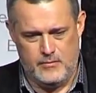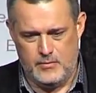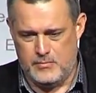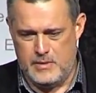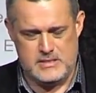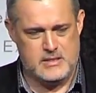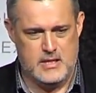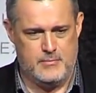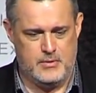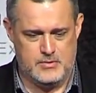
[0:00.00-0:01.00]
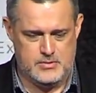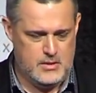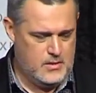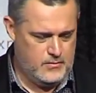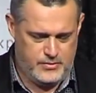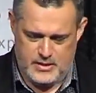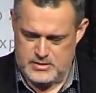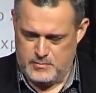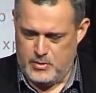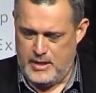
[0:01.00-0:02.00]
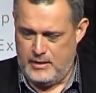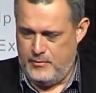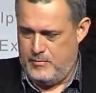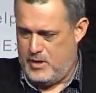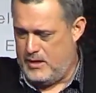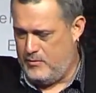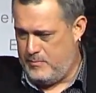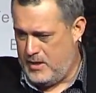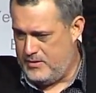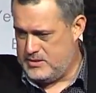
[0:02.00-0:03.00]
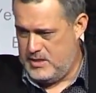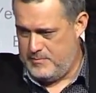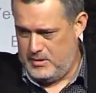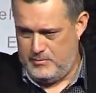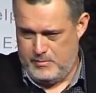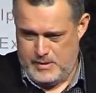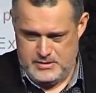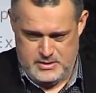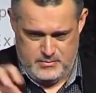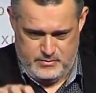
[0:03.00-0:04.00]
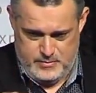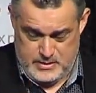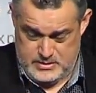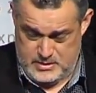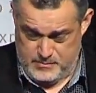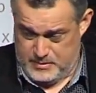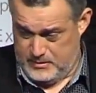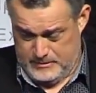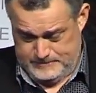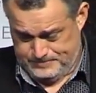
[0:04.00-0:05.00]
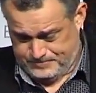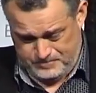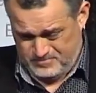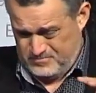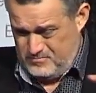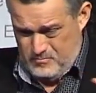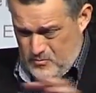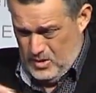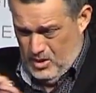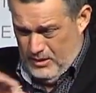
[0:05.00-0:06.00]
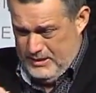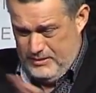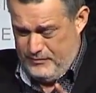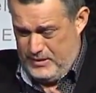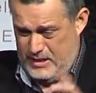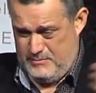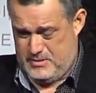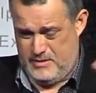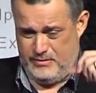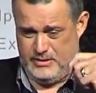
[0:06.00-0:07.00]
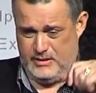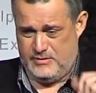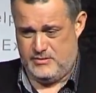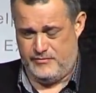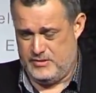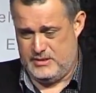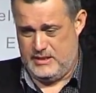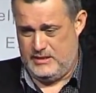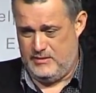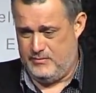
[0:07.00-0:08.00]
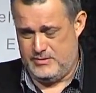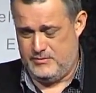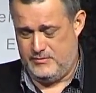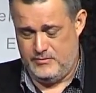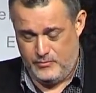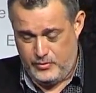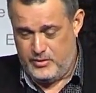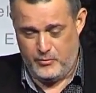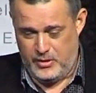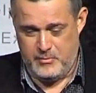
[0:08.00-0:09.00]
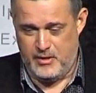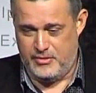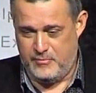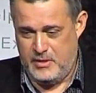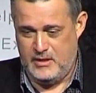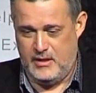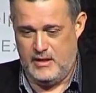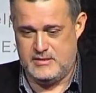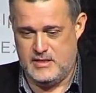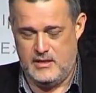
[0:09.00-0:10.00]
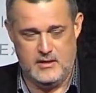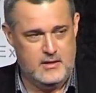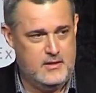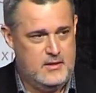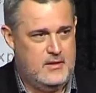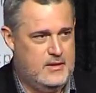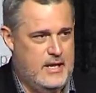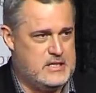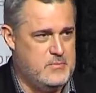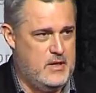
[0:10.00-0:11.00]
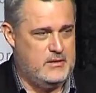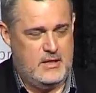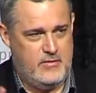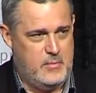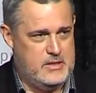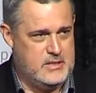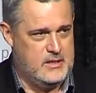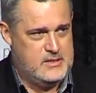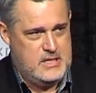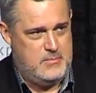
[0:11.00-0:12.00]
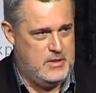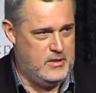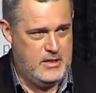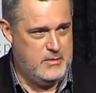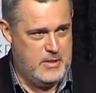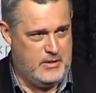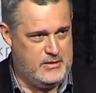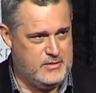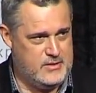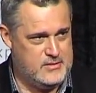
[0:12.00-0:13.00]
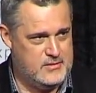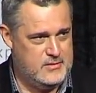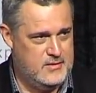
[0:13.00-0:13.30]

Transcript: we're messing up because things are breaking. We bought this company, we bought this company, we bought this company. All had different names and everything. So the first thing I did was within 1 month of being there, I said, next month, everybody's getting the same email address.